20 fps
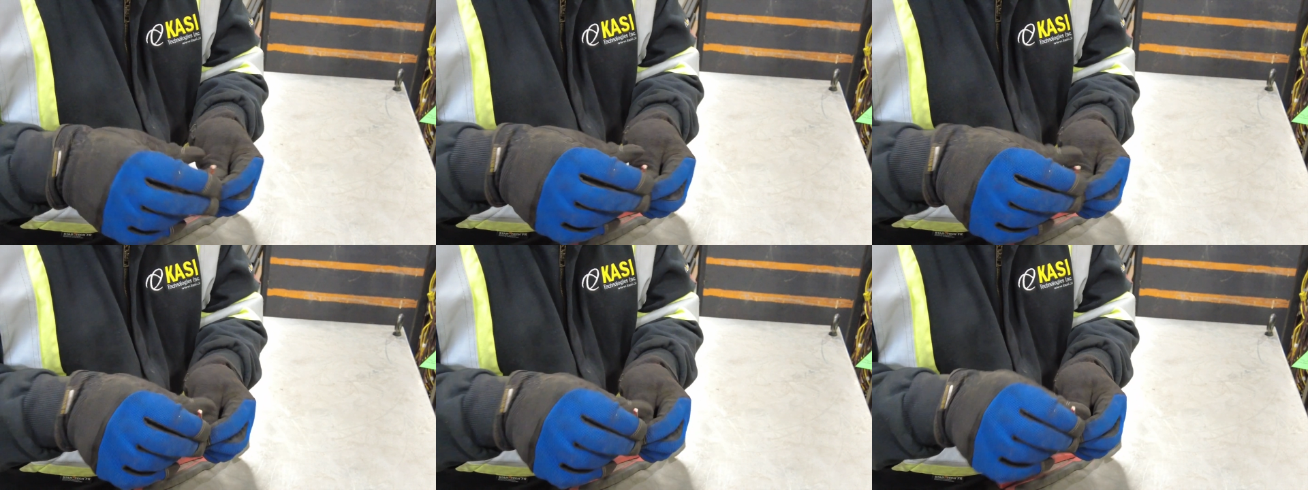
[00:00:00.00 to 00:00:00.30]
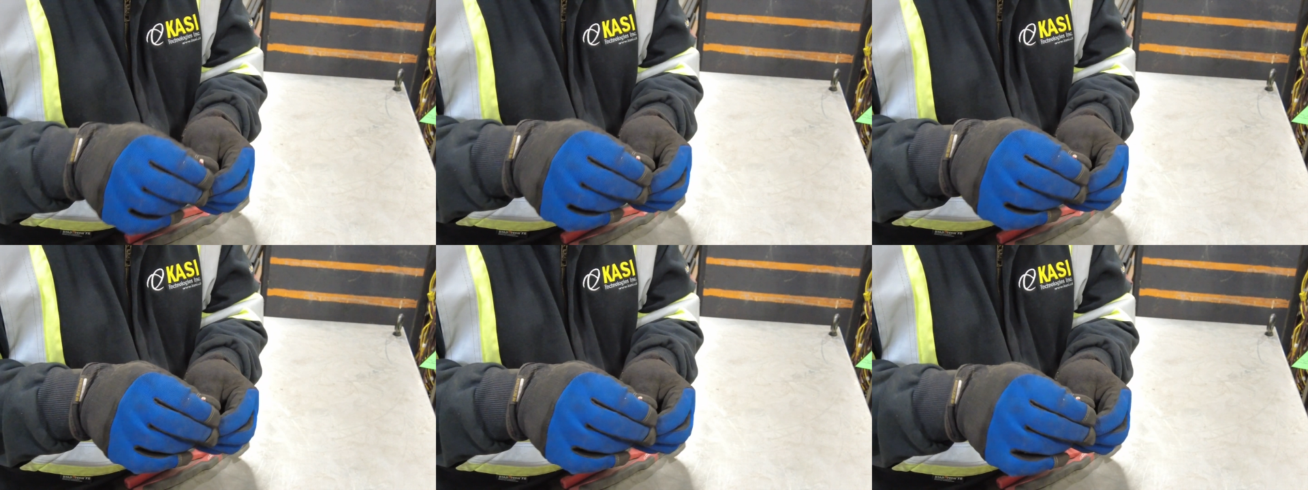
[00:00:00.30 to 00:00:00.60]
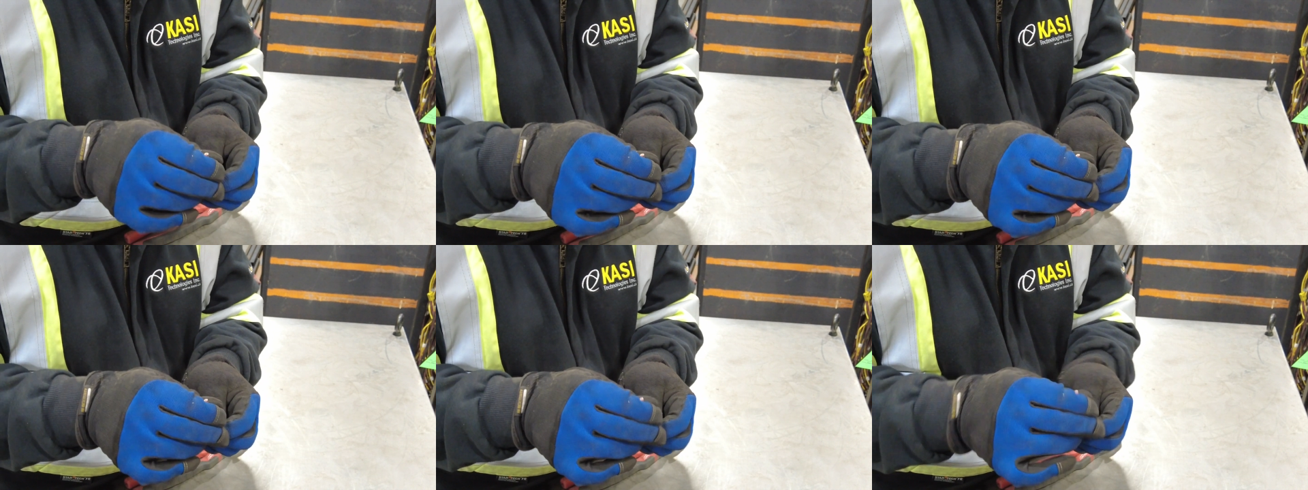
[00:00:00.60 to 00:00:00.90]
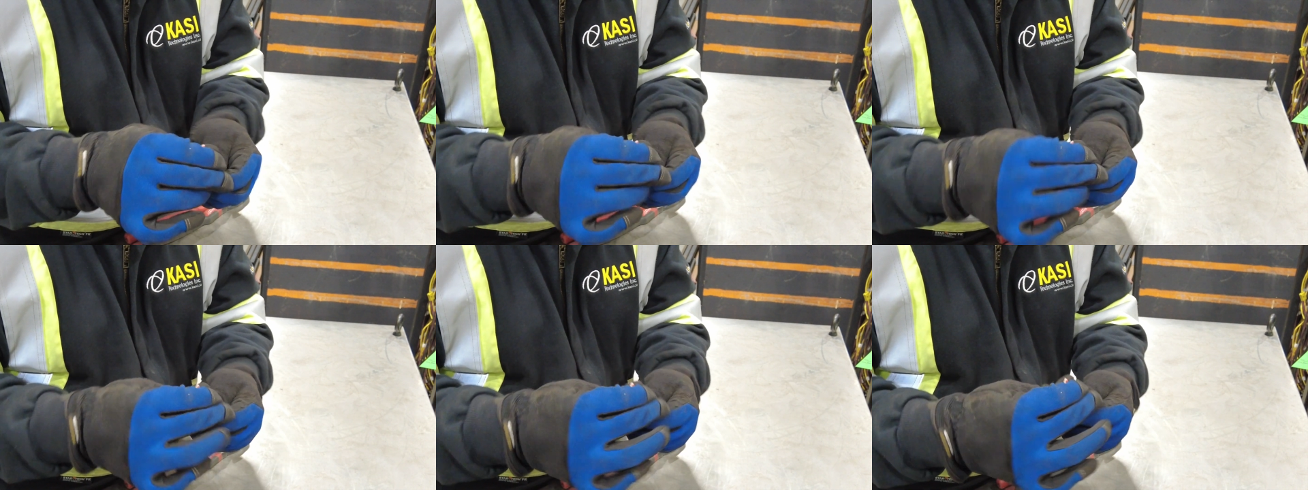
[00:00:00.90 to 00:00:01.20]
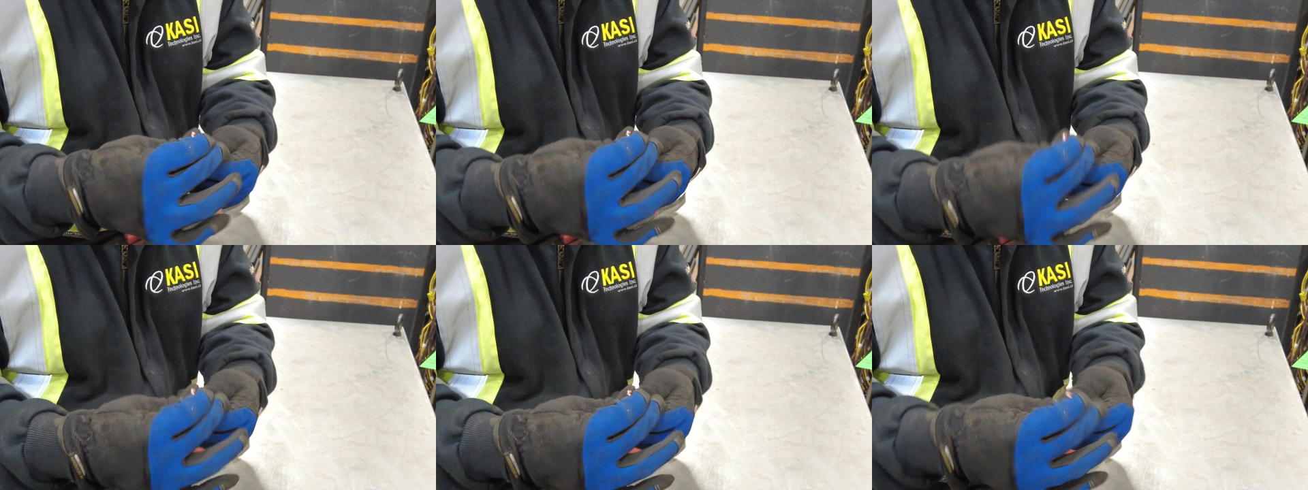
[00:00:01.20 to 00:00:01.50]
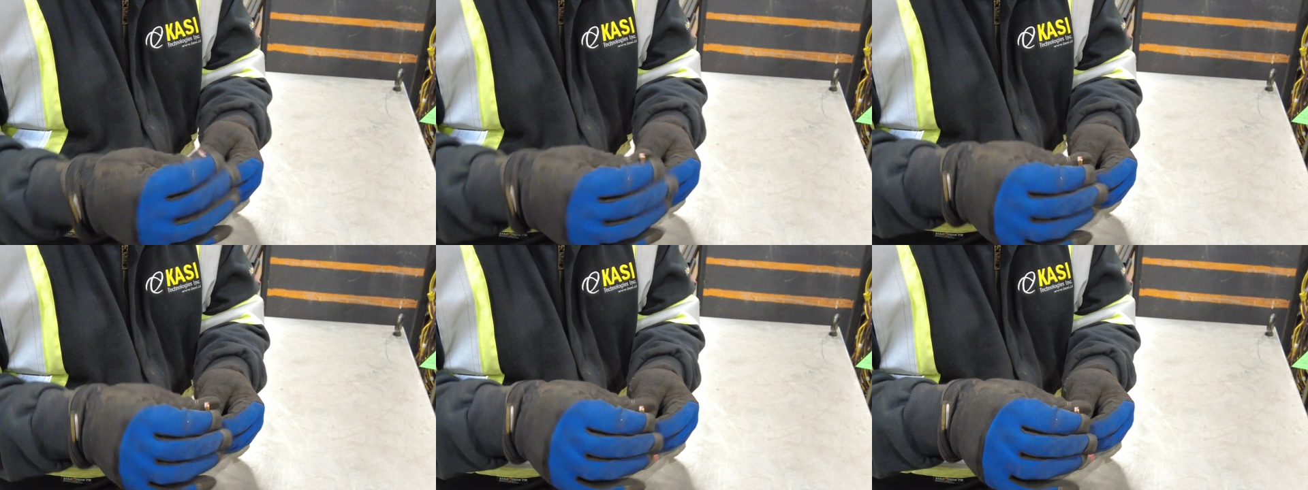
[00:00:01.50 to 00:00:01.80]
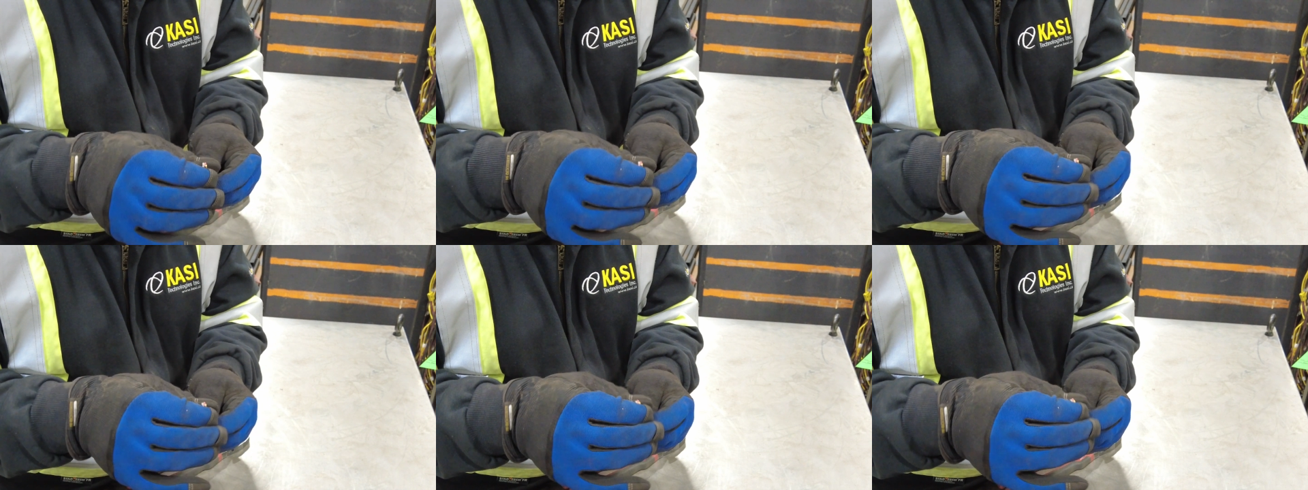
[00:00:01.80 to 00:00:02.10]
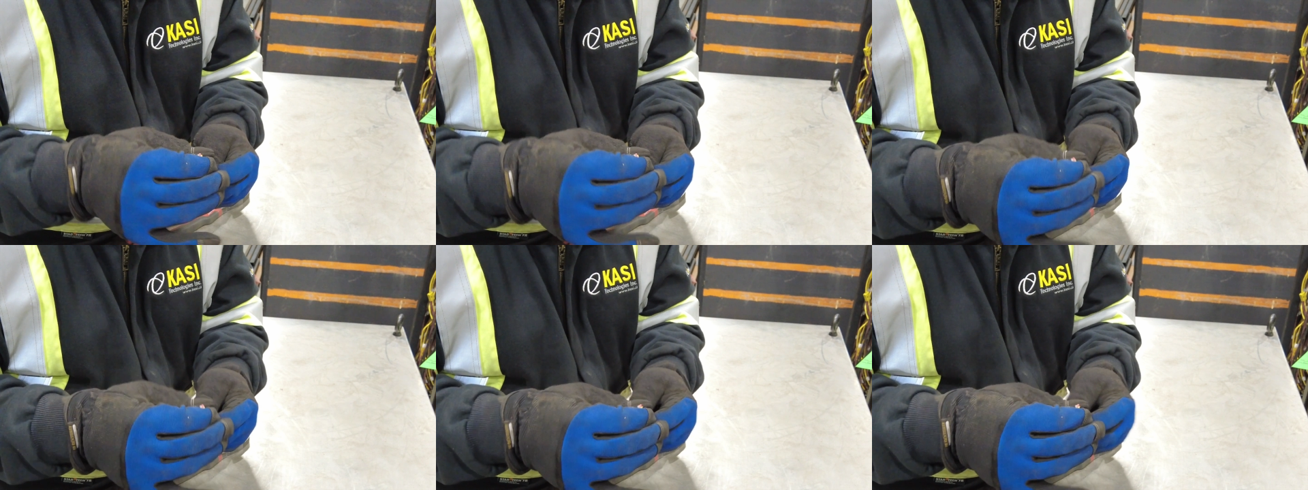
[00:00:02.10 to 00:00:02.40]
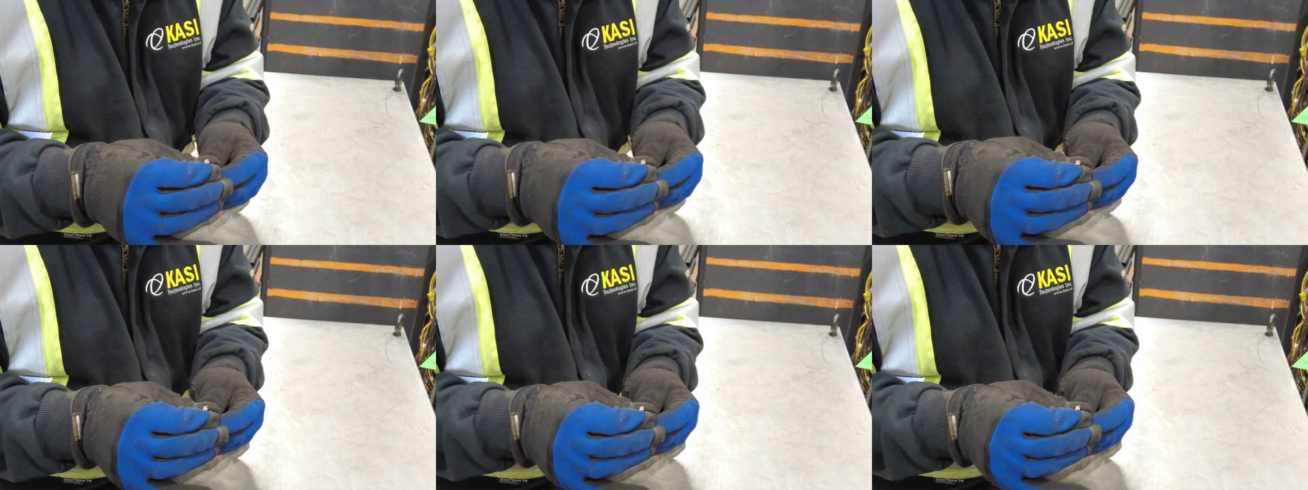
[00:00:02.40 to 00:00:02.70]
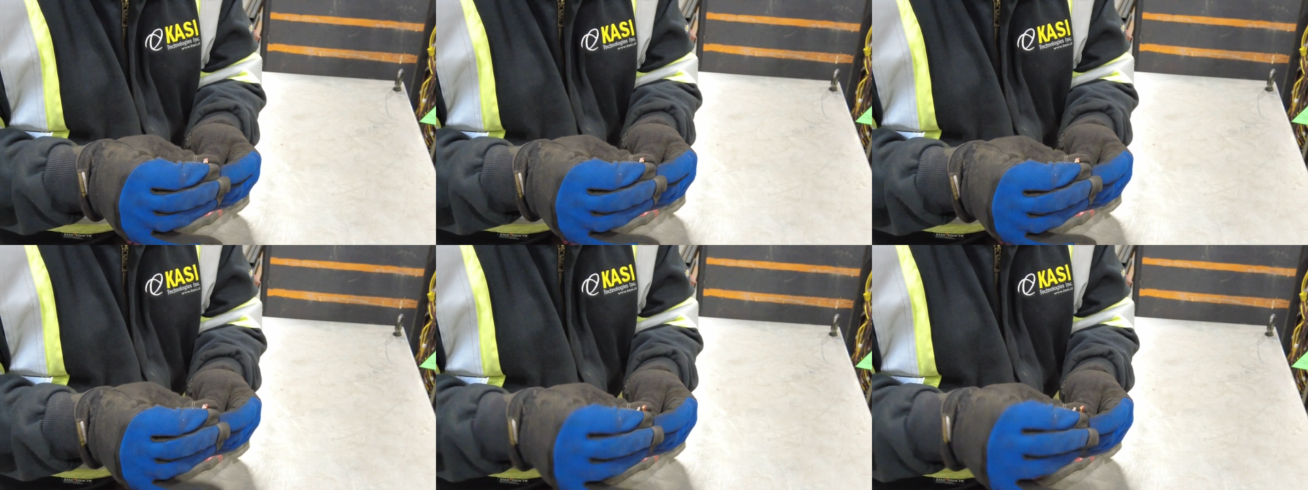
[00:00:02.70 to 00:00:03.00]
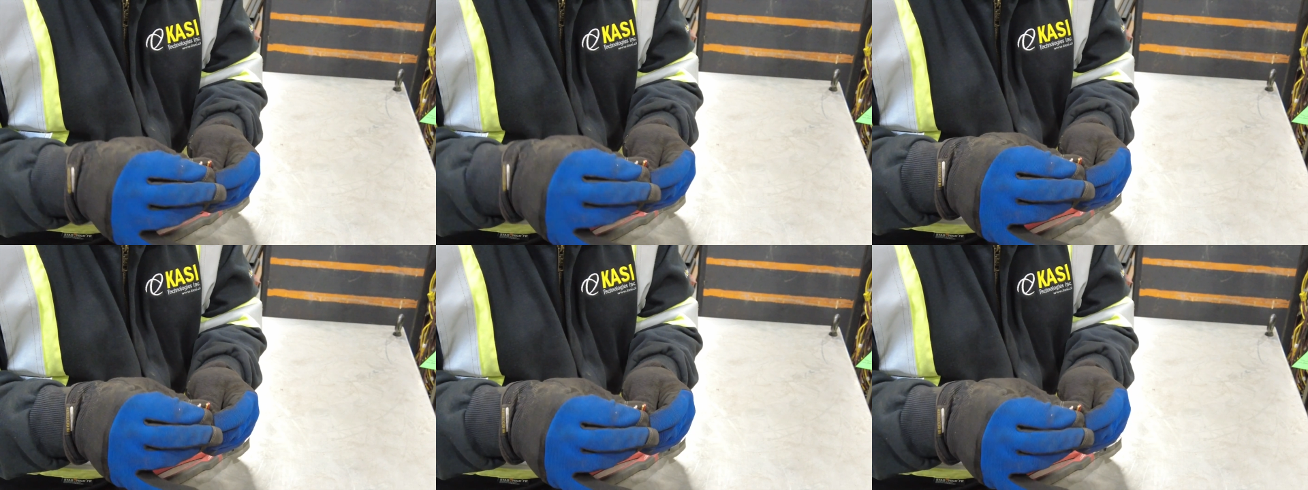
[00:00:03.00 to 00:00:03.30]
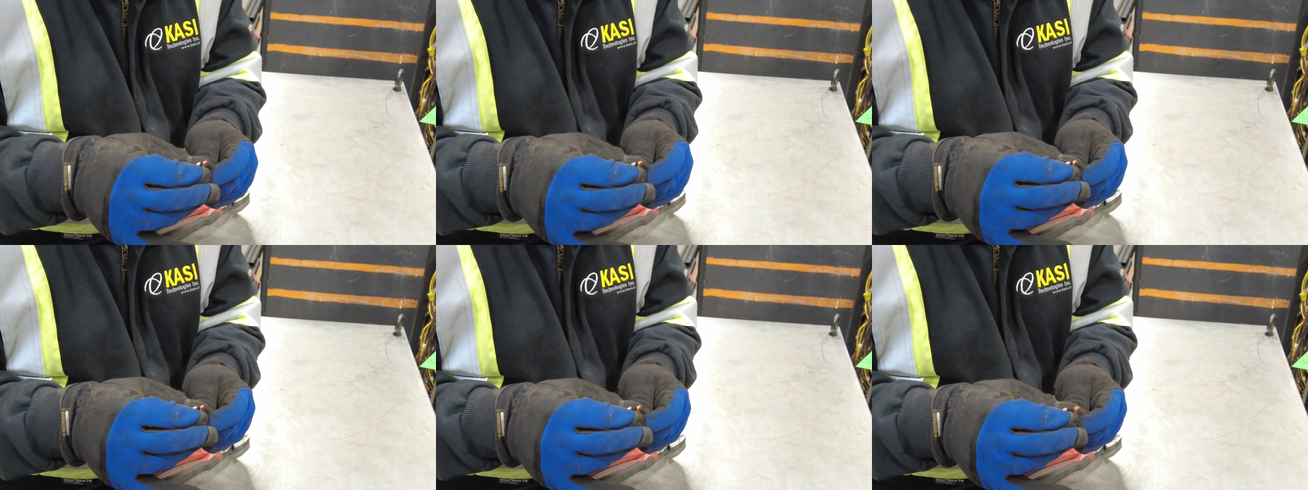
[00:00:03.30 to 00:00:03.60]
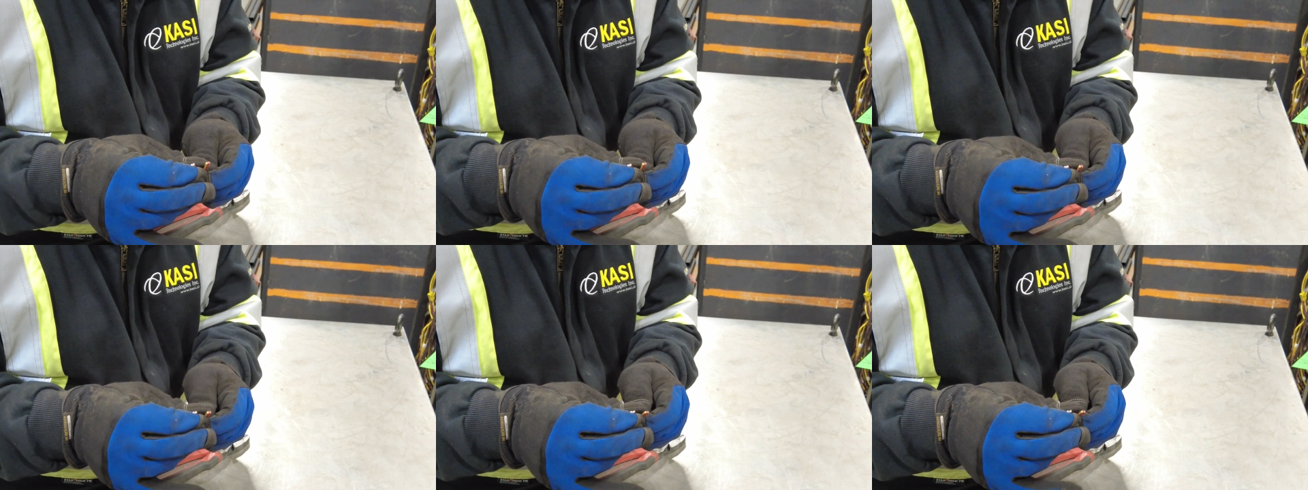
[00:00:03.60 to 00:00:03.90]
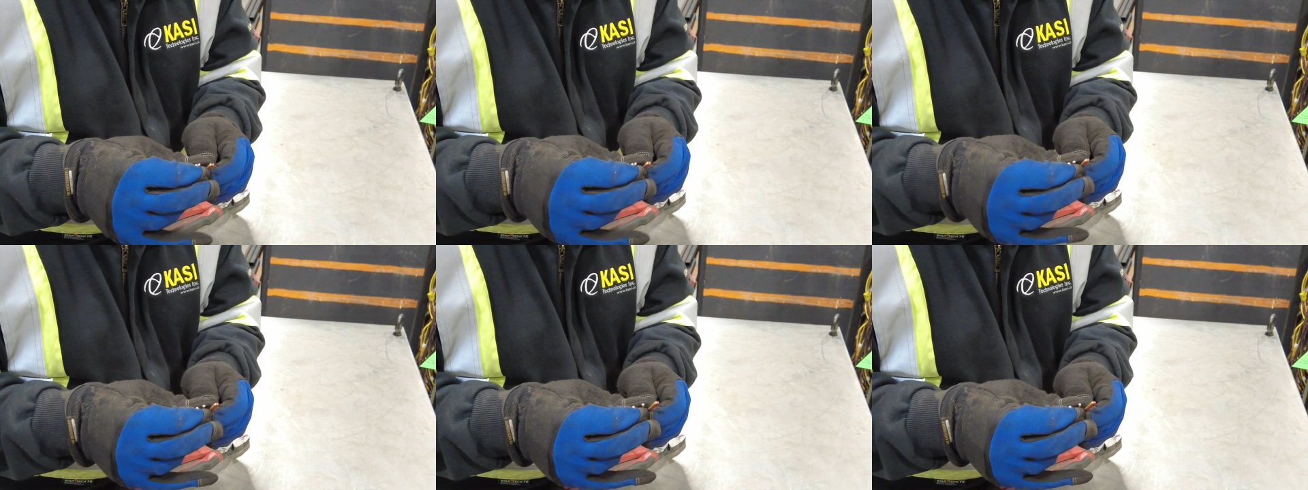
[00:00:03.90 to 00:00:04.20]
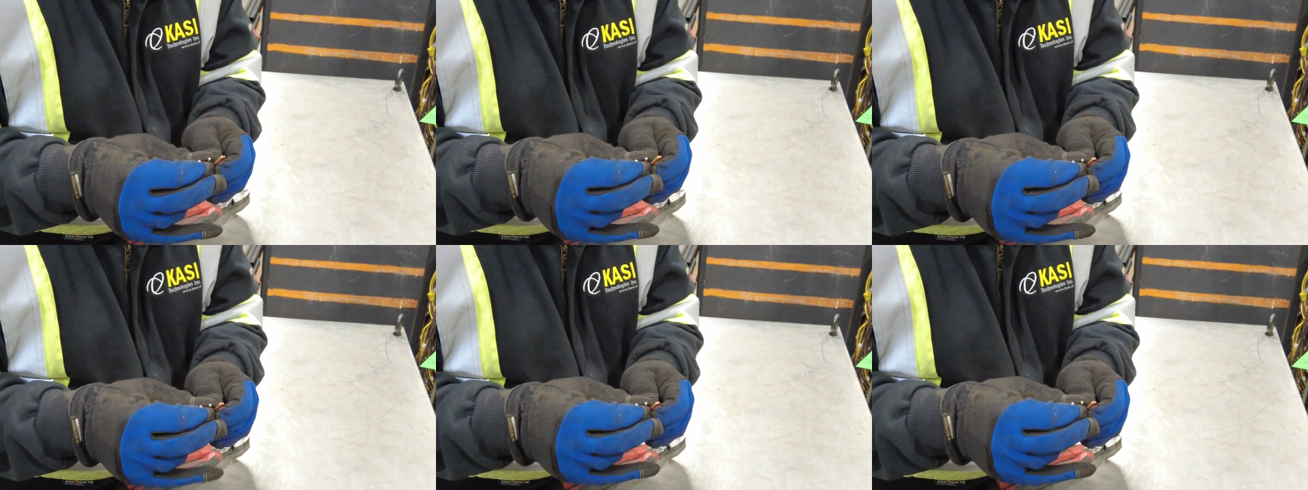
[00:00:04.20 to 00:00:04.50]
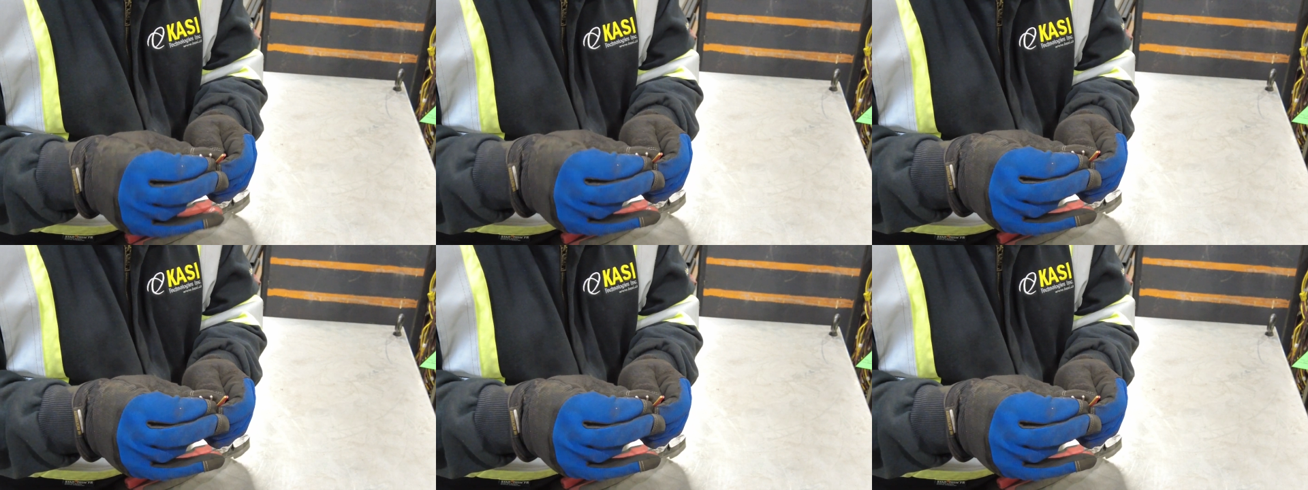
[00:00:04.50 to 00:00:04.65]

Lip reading: Nobody's mouth can be seen.